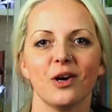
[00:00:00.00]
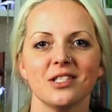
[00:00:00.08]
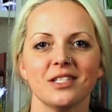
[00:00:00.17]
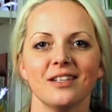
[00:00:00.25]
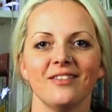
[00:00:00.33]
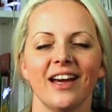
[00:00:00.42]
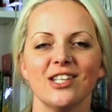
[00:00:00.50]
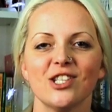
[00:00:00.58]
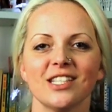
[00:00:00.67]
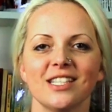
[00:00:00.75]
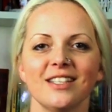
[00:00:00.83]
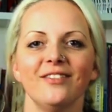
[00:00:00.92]
positive
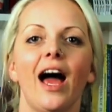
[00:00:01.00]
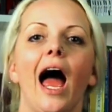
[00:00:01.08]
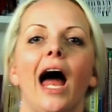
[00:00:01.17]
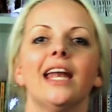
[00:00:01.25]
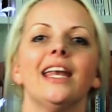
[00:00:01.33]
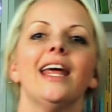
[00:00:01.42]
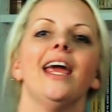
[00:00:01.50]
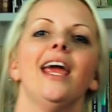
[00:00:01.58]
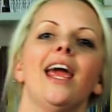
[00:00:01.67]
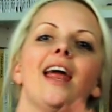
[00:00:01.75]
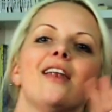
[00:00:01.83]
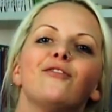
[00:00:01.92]
adjective, and
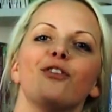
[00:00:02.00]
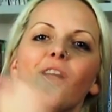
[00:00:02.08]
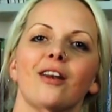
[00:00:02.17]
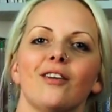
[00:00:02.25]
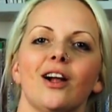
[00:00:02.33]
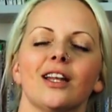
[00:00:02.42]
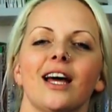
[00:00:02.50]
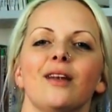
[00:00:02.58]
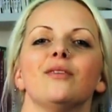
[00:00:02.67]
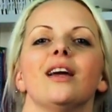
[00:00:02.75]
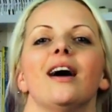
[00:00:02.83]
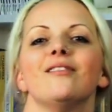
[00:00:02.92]
in front of all that,
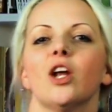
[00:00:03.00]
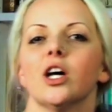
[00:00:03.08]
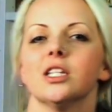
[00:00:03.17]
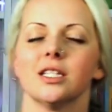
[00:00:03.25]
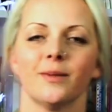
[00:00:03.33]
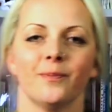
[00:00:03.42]
we have not.